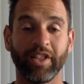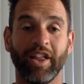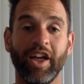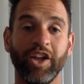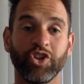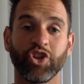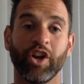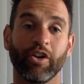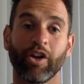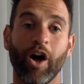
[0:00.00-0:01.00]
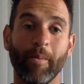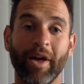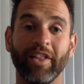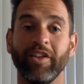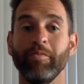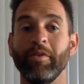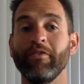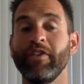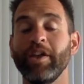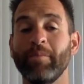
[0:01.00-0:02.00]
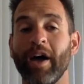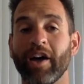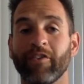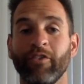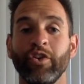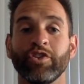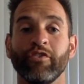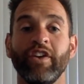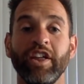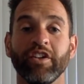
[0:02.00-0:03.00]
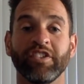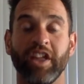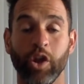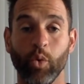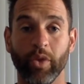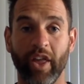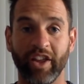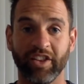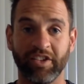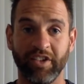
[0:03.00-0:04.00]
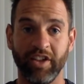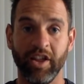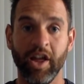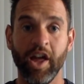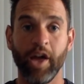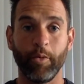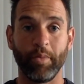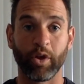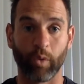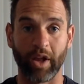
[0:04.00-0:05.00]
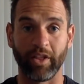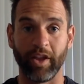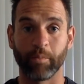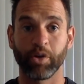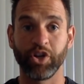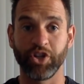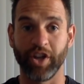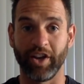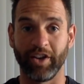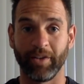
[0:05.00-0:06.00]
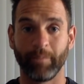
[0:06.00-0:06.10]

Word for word: like, share, comment, leave me feedback for future videos that you would like to see. It would be greatly appreciated.